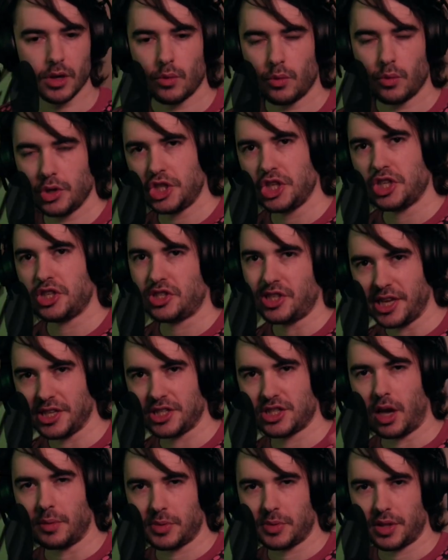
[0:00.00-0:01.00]
Once you say
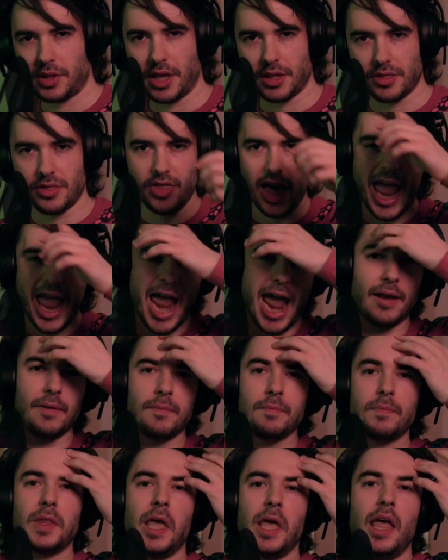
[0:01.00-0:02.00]
something like that,
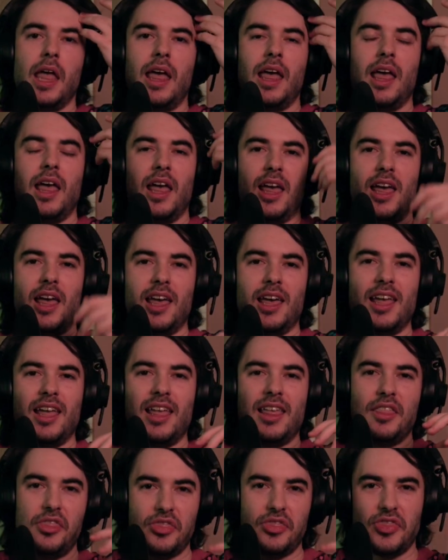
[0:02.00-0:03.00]

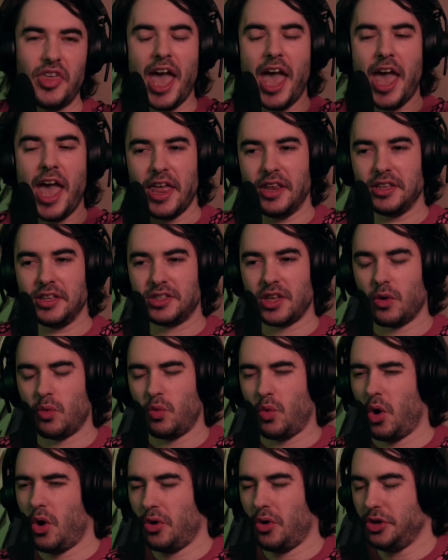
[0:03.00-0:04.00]
then it's like,
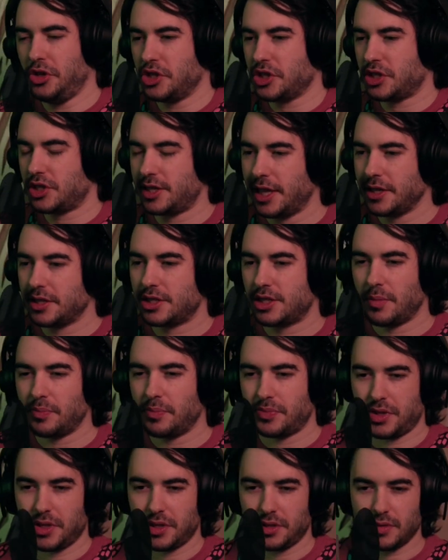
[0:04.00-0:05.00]
whoa, you just said
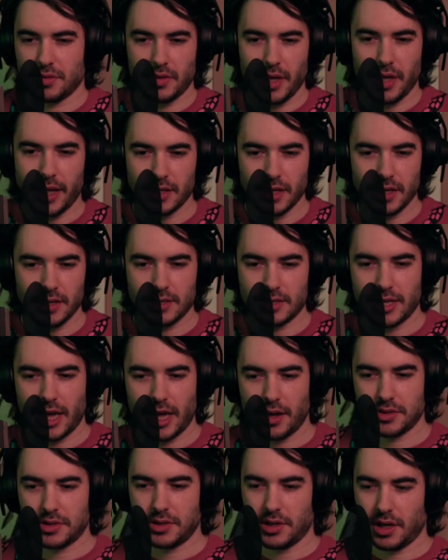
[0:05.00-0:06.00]
something that
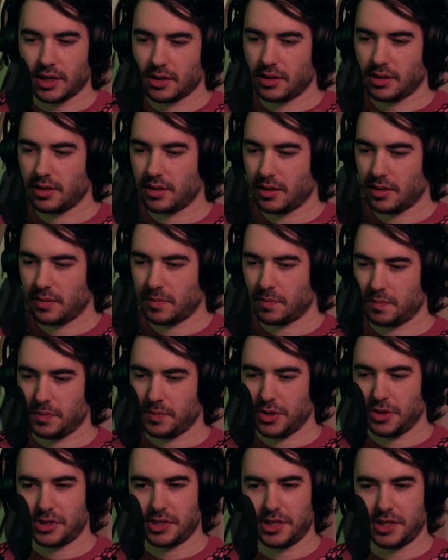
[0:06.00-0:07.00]
sounds like
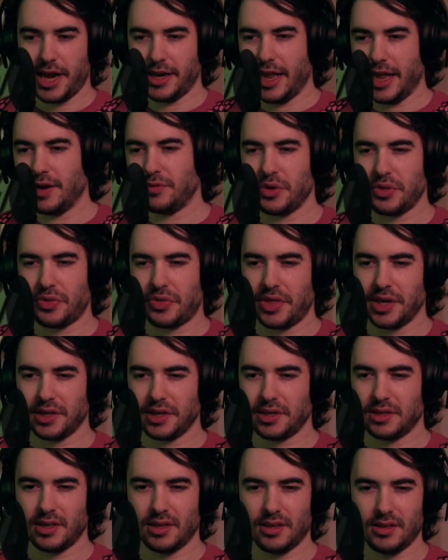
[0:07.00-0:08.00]
you're saying
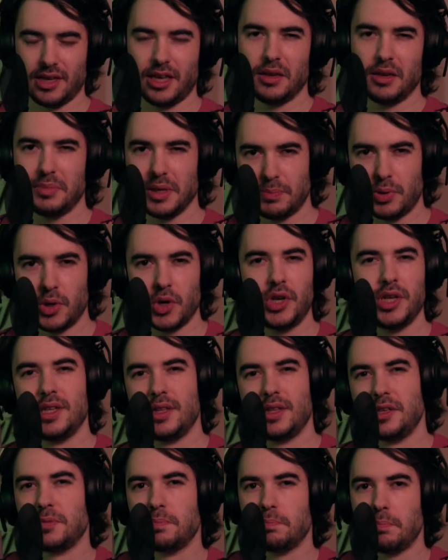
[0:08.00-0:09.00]
everything can be put into
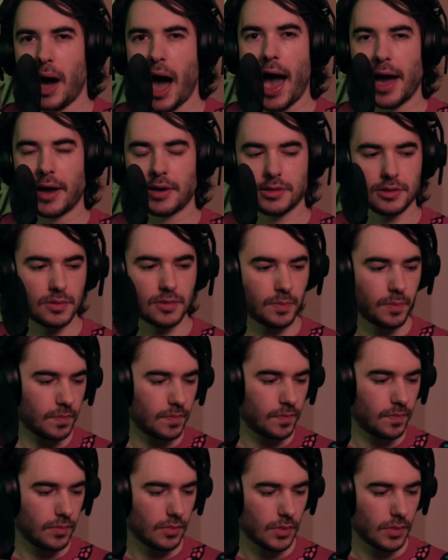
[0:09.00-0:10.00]
this box.
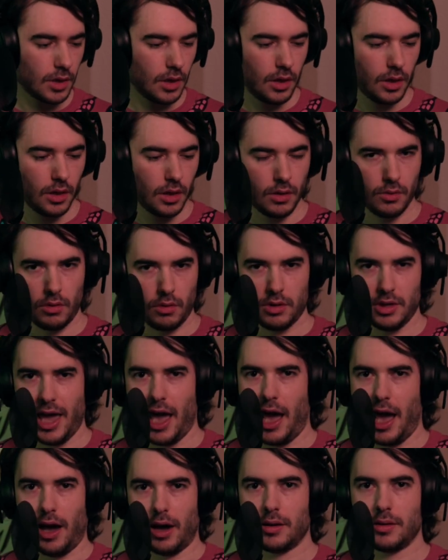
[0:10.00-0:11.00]
Well,
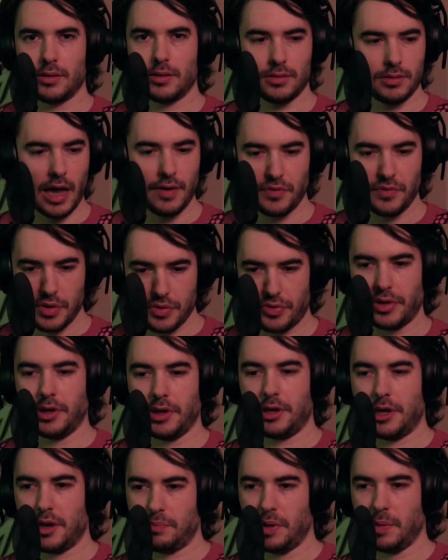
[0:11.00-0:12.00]
yeah, everything
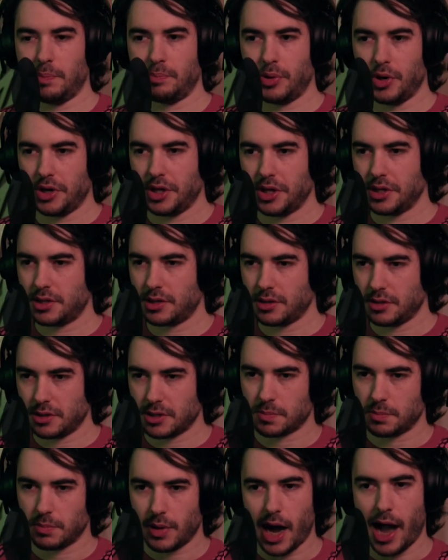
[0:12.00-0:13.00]
could be put into
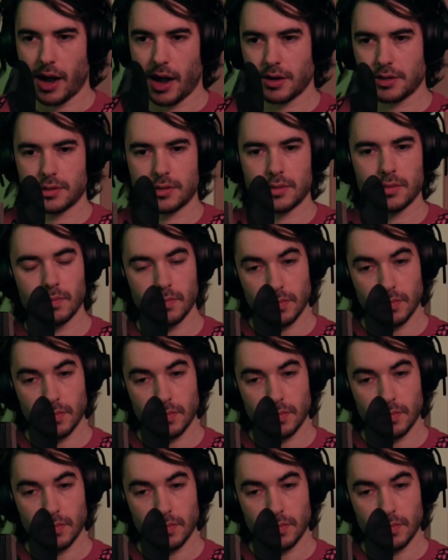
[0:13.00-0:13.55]
this box.